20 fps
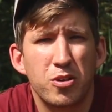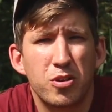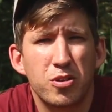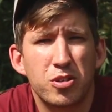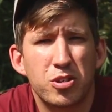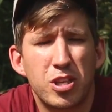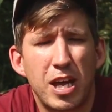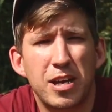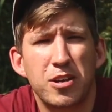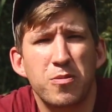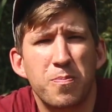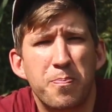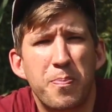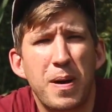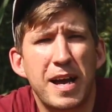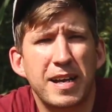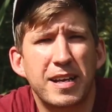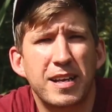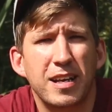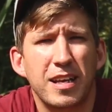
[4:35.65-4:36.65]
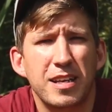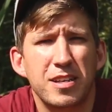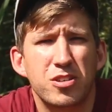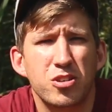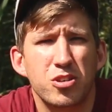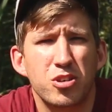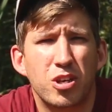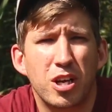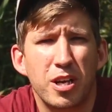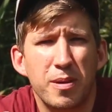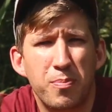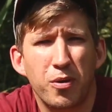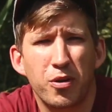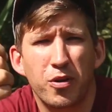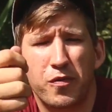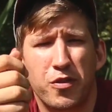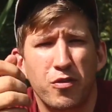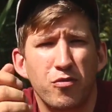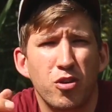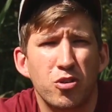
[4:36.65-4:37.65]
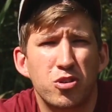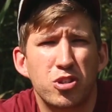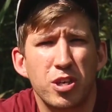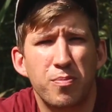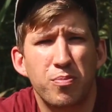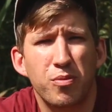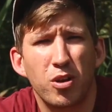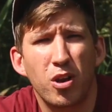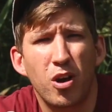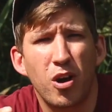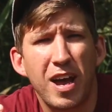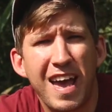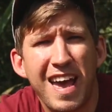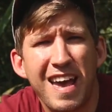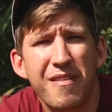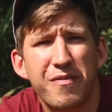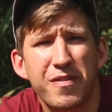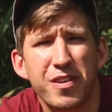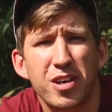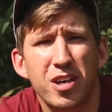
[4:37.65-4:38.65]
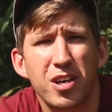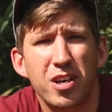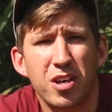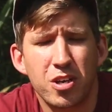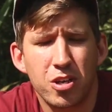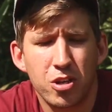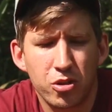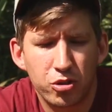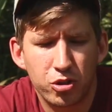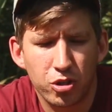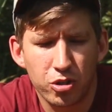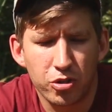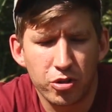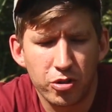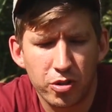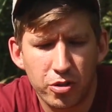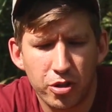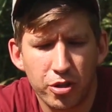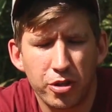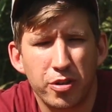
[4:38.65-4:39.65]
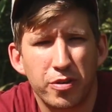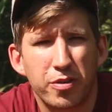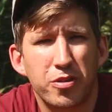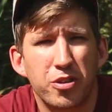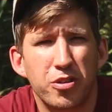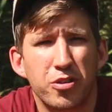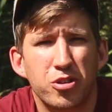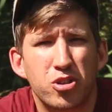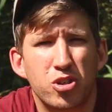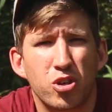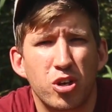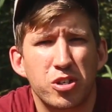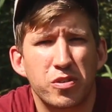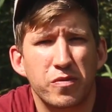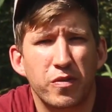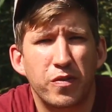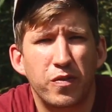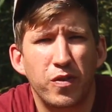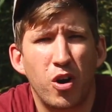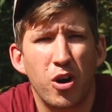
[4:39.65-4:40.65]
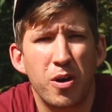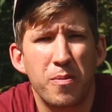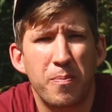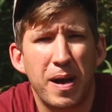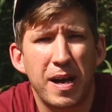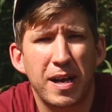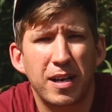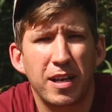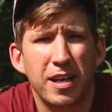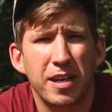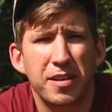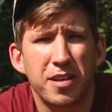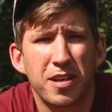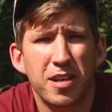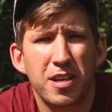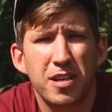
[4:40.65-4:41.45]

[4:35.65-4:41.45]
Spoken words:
standard backleads that you clip on off the rod tip are a lot heavier than the size of a flying backlead.